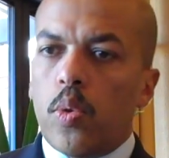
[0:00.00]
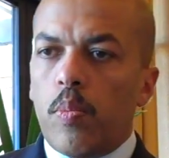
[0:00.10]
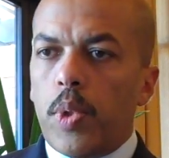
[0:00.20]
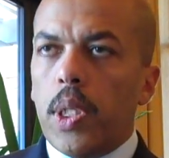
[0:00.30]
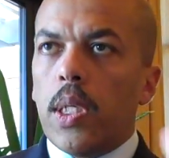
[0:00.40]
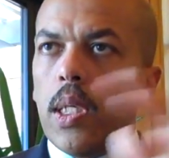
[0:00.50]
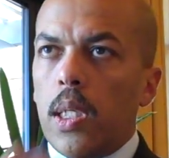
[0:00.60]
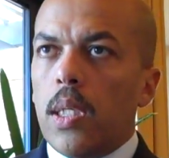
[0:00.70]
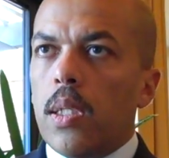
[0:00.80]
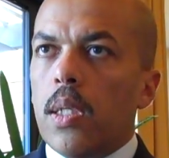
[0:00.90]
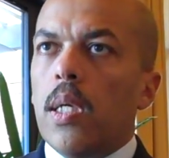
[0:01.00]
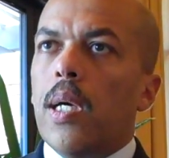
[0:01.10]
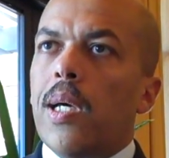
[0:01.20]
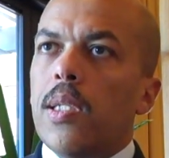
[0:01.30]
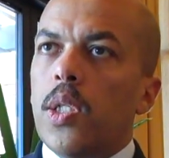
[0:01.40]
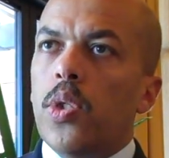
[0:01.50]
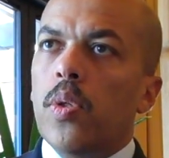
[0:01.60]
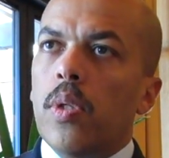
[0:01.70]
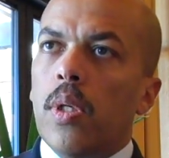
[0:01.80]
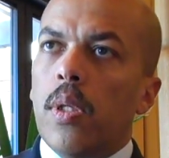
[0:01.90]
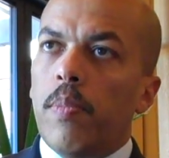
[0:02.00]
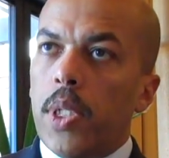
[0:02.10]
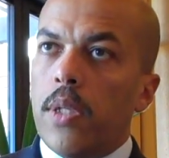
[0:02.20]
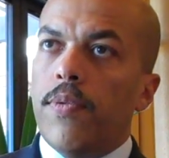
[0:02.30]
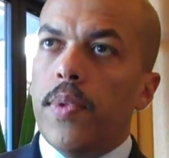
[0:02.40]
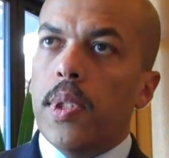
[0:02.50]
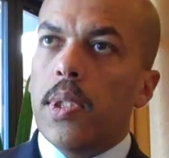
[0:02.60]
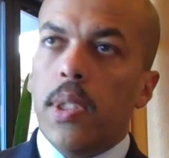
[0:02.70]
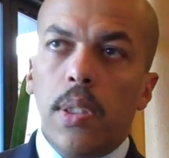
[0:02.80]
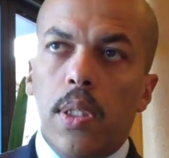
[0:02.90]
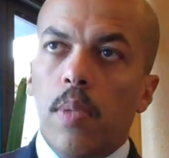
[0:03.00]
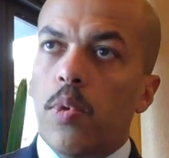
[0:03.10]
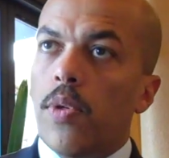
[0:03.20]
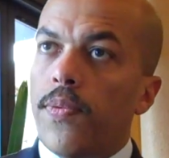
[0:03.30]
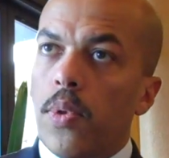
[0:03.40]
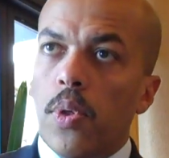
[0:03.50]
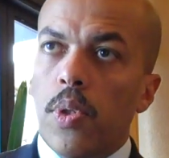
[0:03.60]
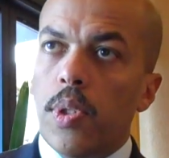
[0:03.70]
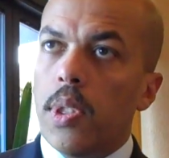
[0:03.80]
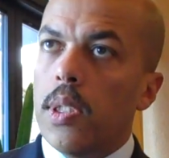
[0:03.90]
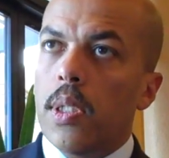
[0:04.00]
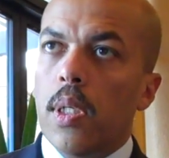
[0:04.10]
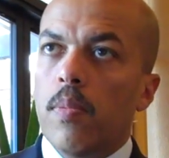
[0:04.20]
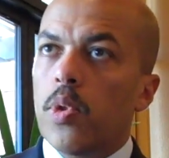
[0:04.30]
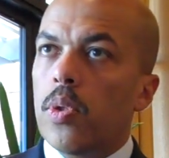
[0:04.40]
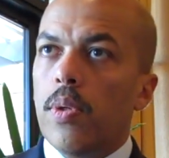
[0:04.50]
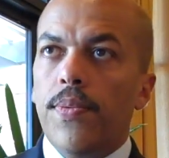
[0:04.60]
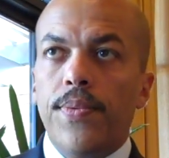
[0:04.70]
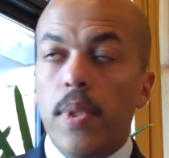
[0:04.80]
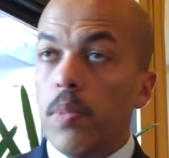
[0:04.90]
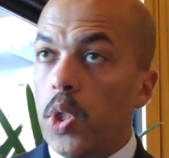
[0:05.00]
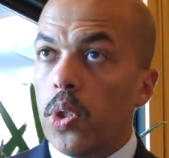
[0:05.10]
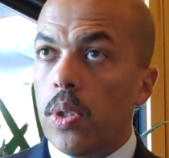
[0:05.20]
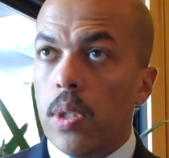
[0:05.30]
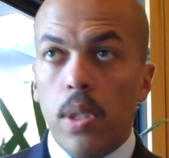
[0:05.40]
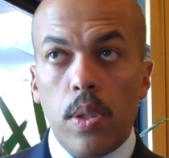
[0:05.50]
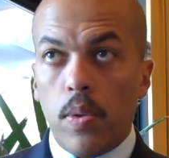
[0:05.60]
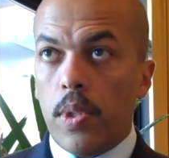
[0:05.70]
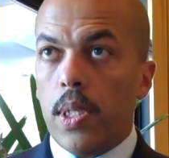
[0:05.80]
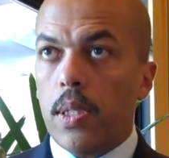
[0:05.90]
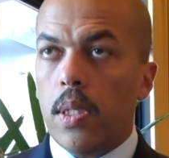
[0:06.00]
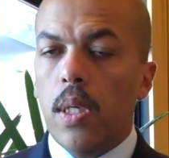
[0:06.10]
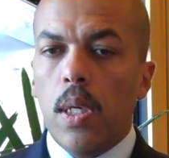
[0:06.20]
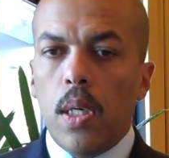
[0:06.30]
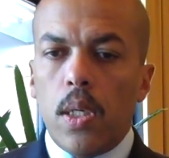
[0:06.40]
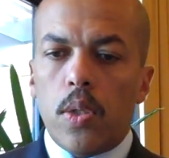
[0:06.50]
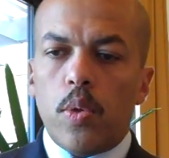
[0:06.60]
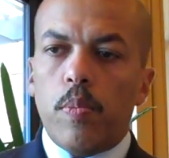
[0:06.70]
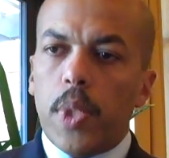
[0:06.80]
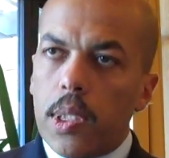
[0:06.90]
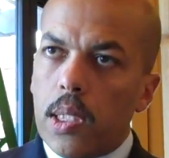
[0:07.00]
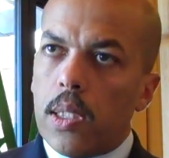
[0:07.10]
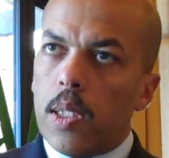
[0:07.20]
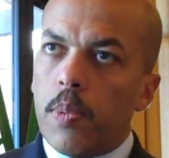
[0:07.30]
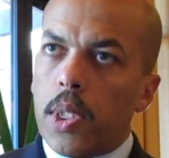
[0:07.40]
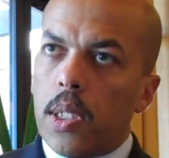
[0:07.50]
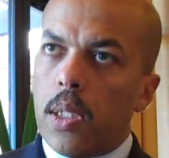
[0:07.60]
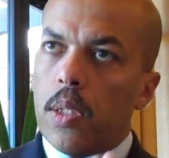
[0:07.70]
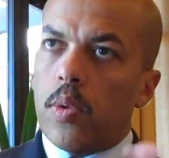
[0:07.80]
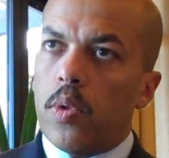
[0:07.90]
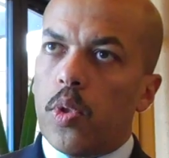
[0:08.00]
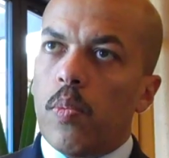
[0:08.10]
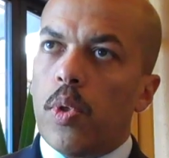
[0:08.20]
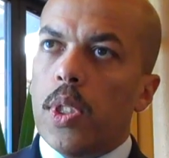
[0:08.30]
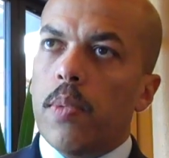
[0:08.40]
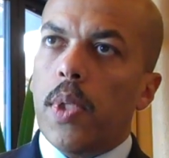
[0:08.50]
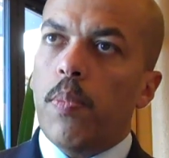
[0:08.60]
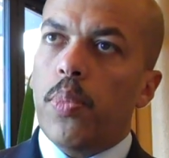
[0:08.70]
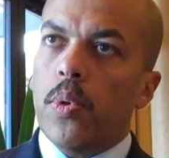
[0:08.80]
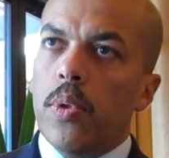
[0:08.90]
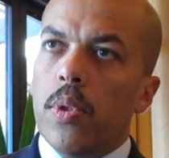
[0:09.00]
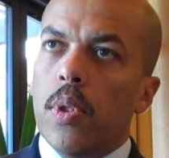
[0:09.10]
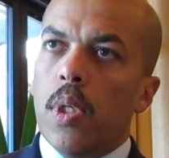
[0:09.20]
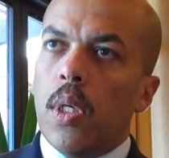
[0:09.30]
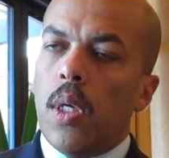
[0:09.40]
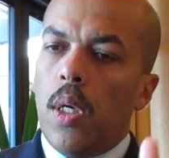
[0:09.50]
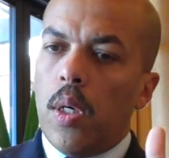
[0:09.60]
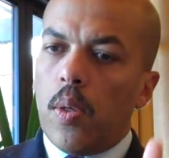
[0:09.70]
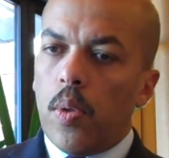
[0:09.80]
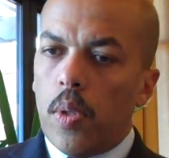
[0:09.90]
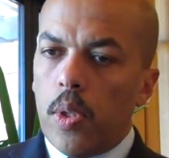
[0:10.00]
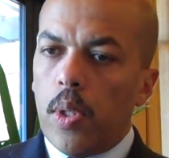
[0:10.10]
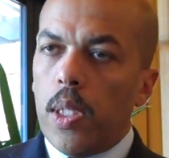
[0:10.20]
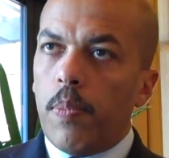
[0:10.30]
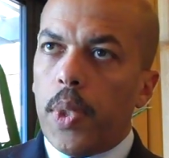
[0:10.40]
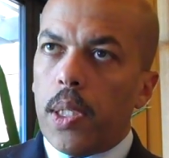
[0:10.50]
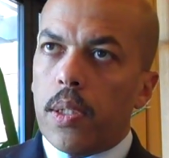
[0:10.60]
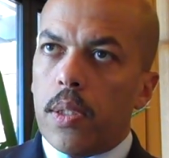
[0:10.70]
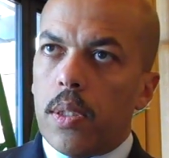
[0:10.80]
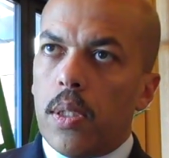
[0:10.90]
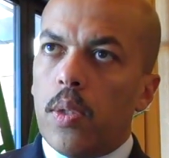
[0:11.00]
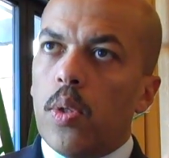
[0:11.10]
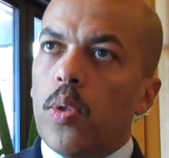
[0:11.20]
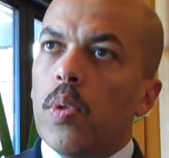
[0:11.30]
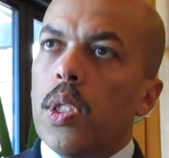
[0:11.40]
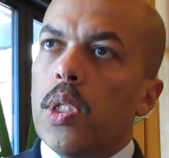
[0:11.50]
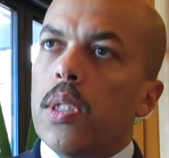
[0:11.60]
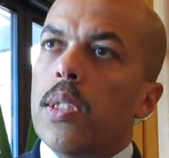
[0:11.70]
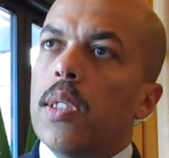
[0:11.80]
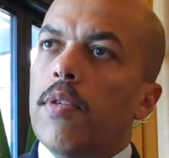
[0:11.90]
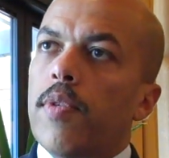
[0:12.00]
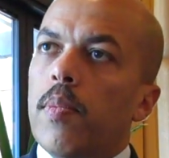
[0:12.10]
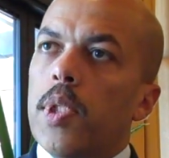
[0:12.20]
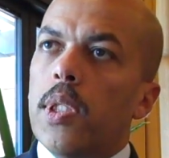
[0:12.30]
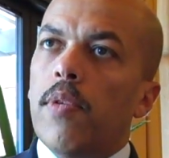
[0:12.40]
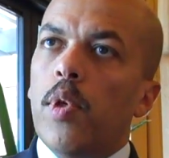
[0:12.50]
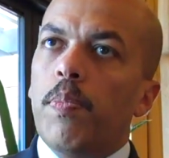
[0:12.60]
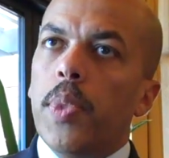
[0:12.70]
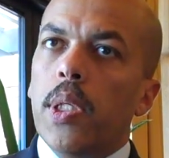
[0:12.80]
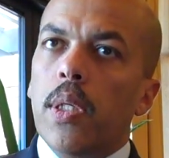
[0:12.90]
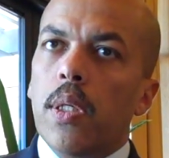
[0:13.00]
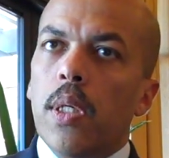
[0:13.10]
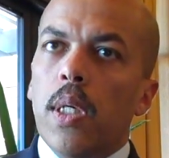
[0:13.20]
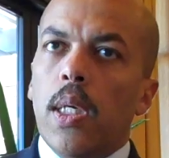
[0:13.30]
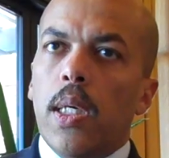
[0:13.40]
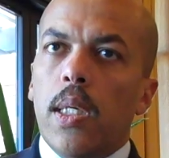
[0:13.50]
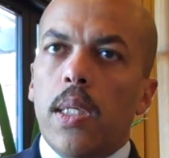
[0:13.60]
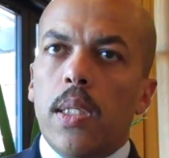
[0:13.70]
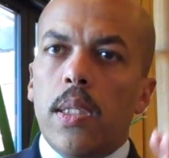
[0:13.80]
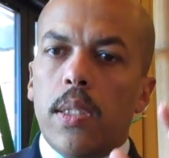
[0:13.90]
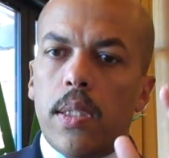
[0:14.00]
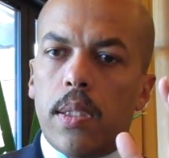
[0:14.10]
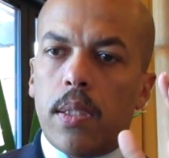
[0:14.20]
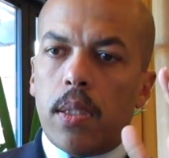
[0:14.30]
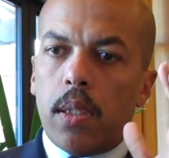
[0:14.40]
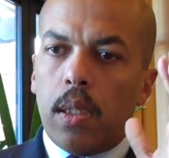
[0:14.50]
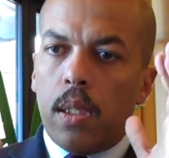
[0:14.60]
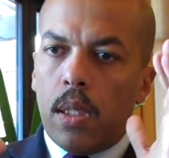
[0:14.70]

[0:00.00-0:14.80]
to bring in additional benefit in terms of noise, in terms of emission, and all that. So basically speaking, and to summarize my point, the LeapX, the new engine CFM is developing, is